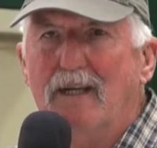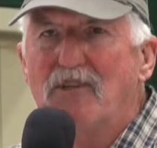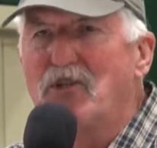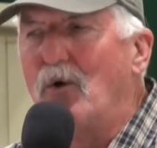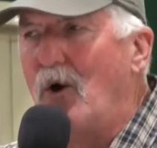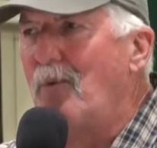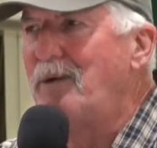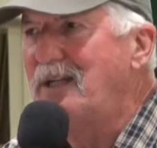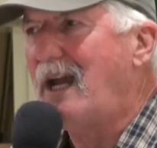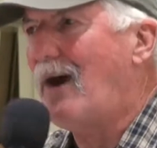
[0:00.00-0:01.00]
So
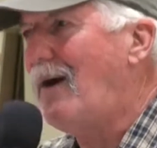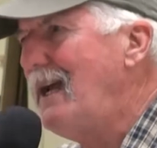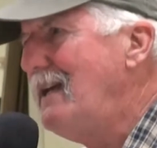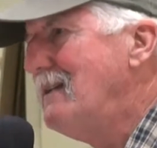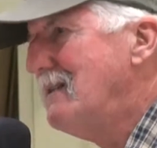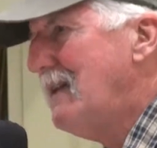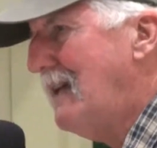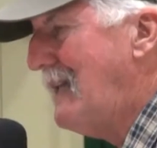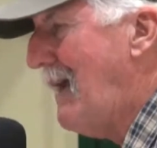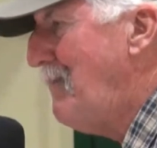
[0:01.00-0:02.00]
open carry,
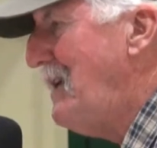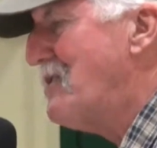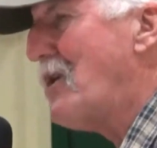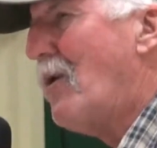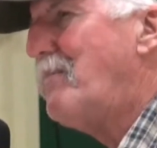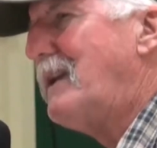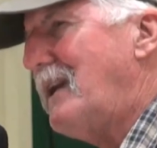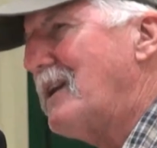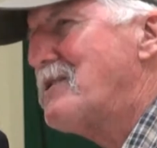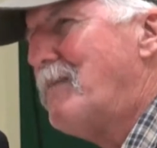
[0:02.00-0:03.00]
and that means open
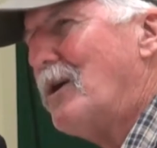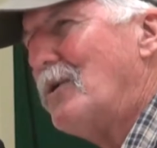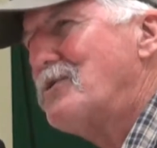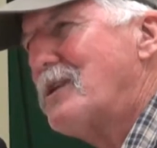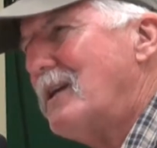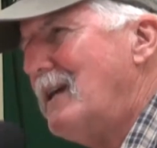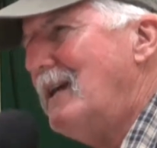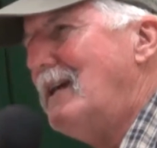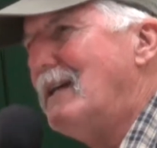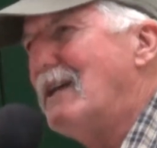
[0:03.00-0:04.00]
and exposed,
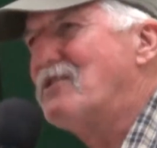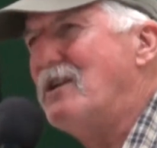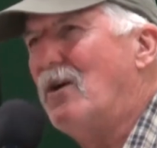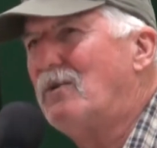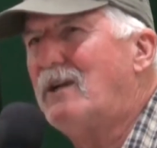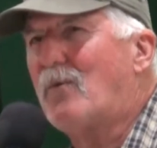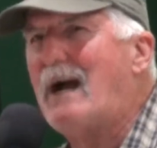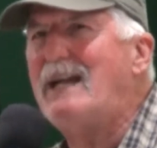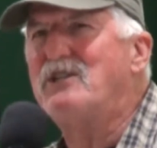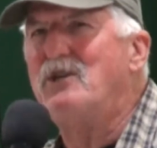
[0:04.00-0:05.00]
is the only
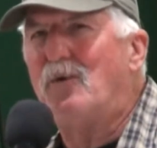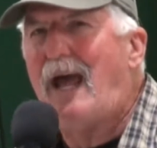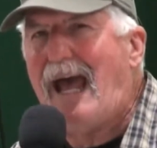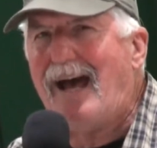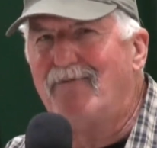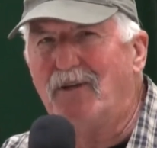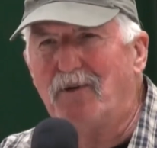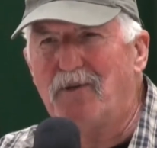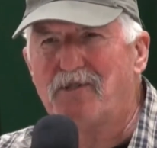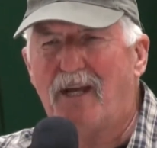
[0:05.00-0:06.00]
right you have
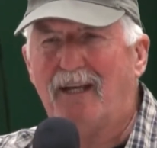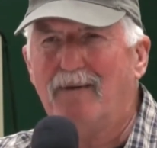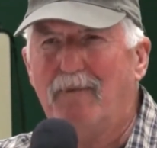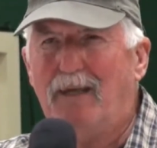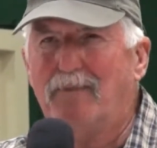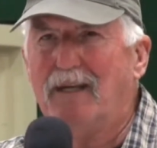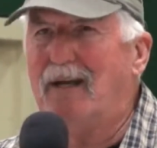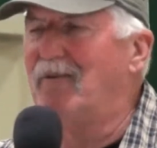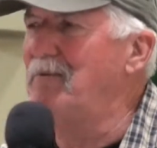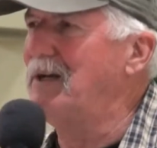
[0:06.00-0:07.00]
under the Second Amendment.
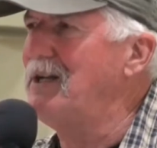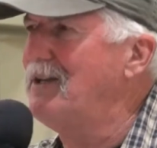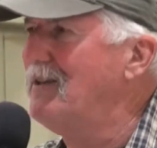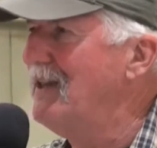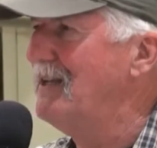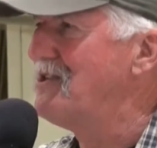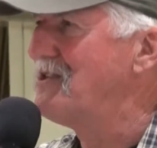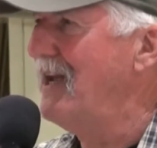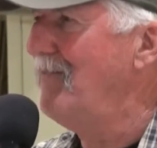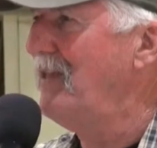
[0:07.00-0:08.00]
Everybody thinks the
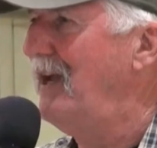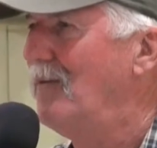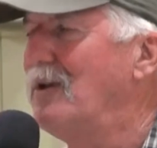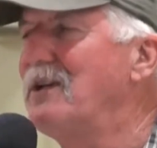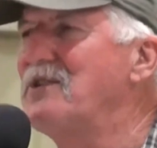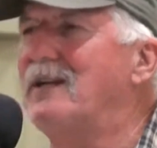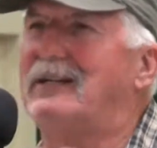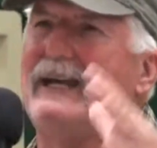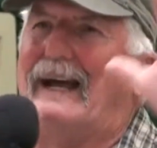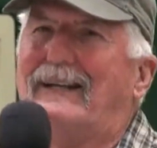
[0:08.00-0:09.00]
same thing. Well, isn't
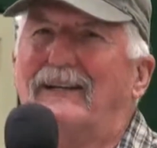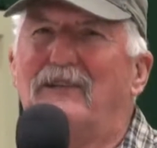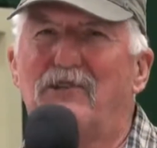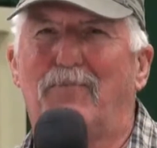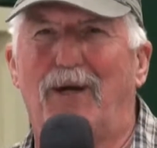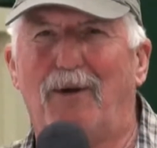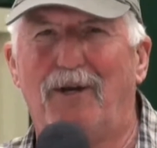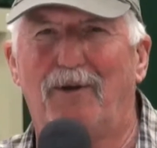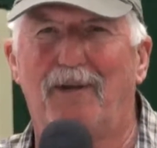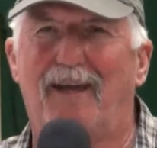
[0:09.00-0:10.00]
it tactically
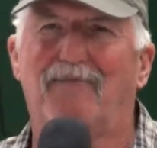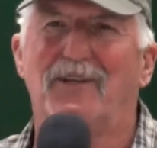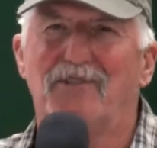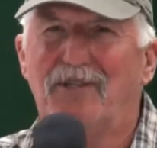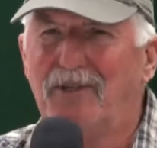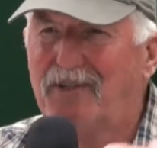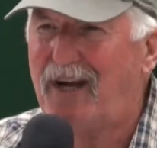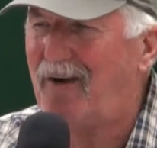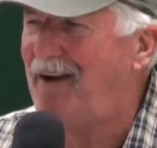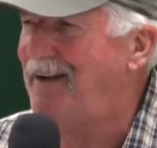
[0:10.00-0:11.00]
superior to have concealed
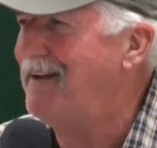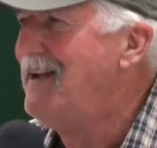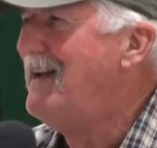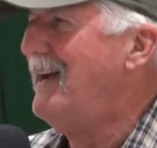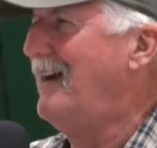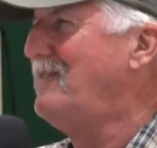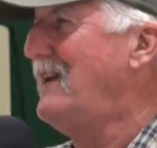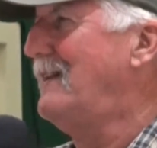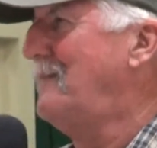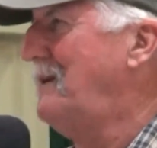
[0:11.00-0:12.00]
carry and have the
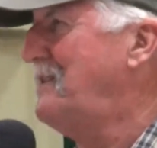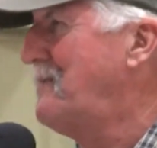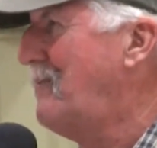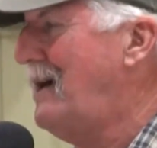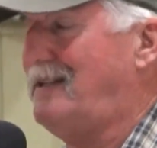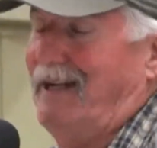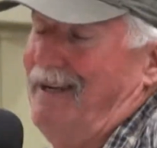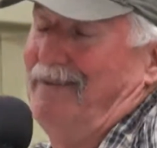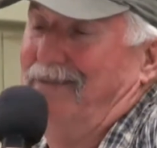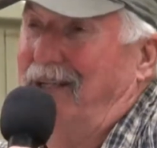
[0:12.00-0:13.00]
element of surprise?
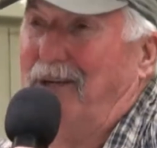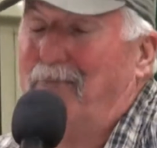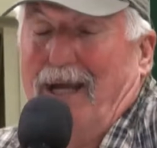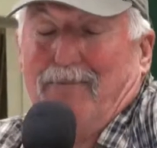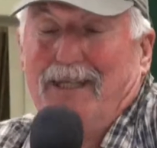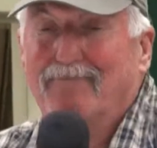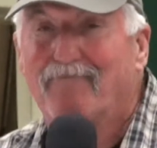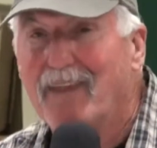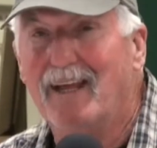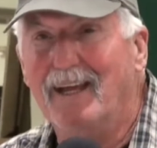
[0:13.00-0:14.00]
Yeah, maybe.
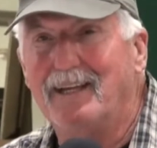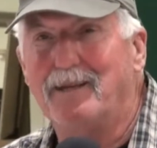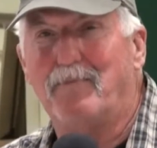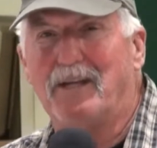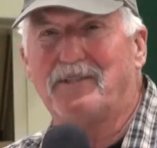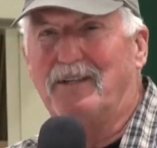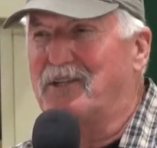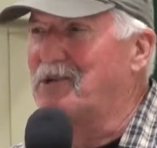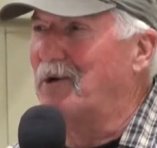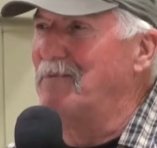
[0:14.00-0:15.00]
Depends on the
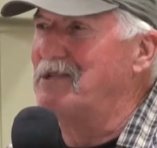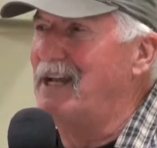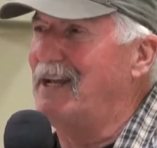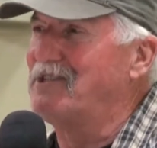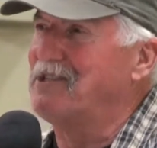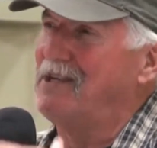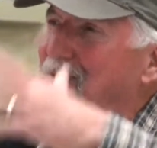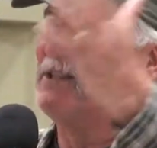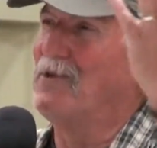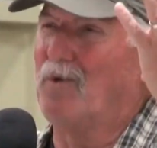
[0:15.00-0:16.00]
circumstances,
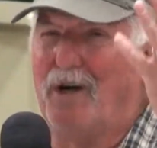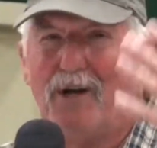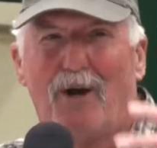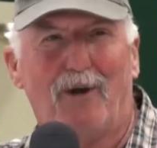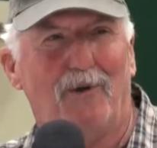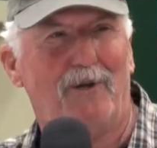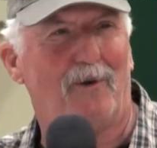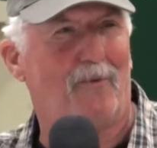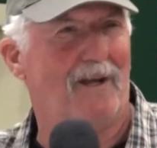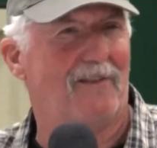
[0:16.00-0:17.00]
depends on where you are, who you're
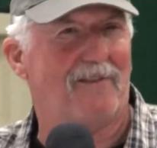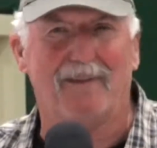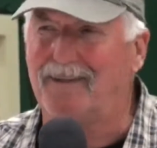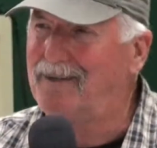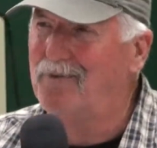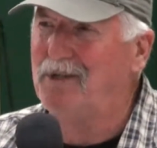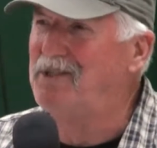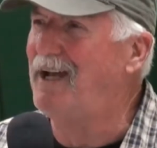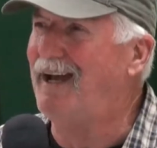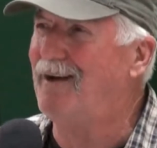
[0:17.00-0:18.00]
with, what
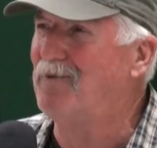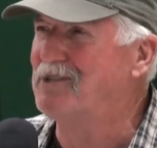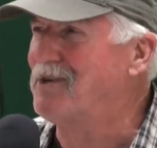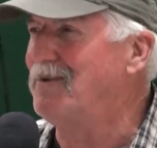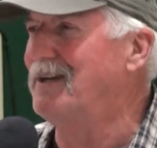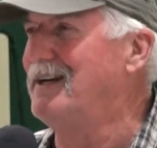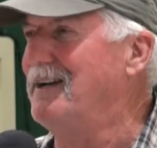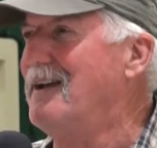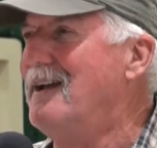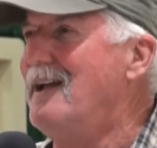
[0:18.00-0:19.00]
you have, what's going on.
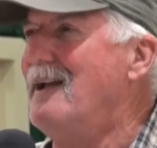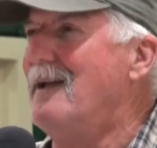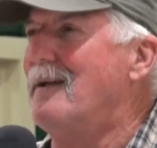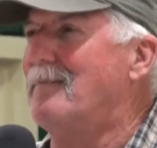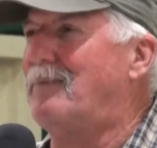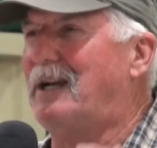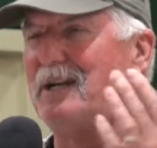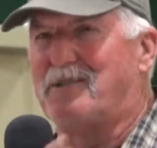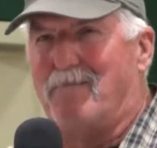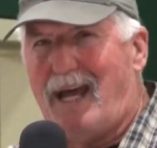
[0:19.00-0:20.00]
But it
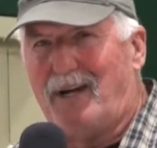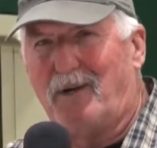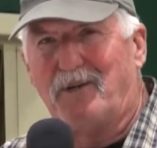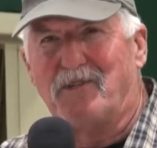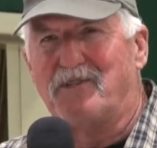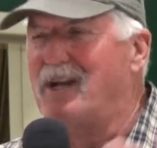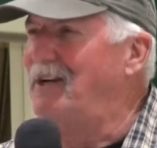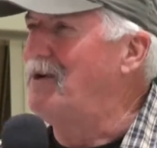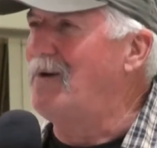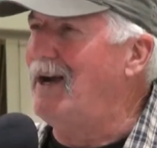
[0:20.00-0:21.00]
doesn't matter because it's not
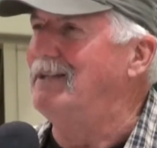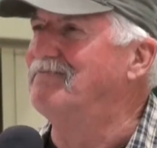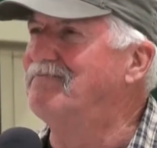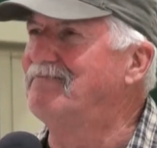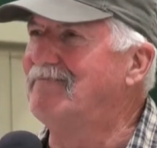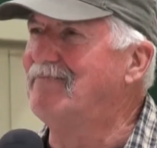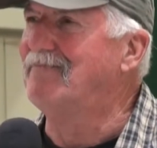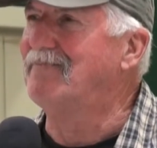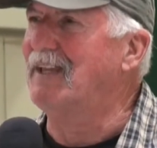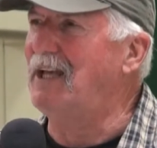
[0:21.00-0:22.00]
your right.
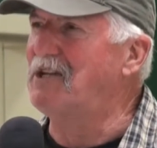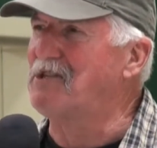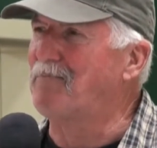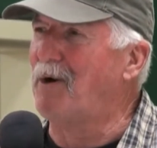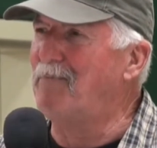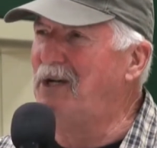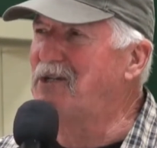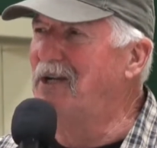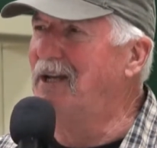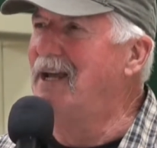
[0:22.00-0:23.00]
It is a
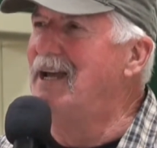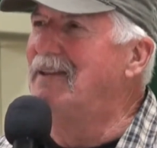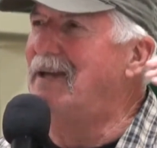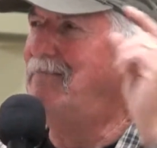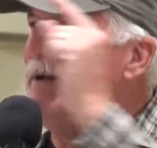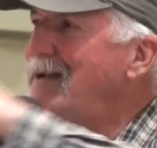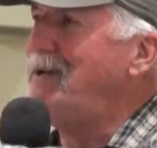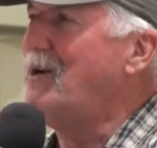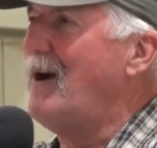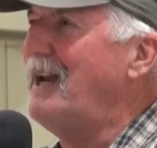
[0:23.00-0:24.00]
permission that may
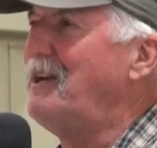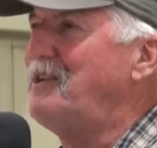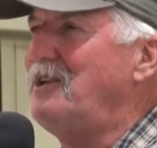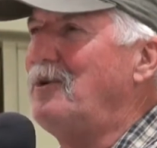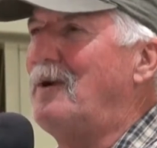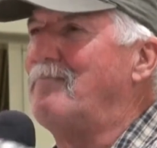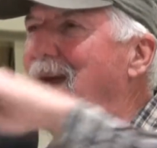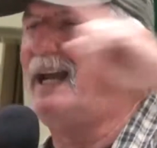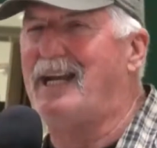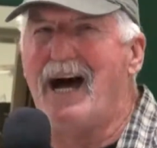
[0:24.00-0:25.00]
be granted to you and
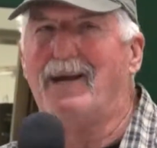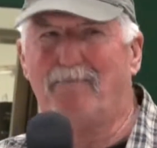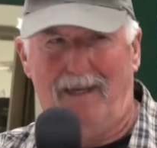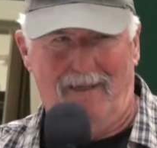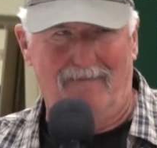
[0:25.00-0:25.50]
may not be.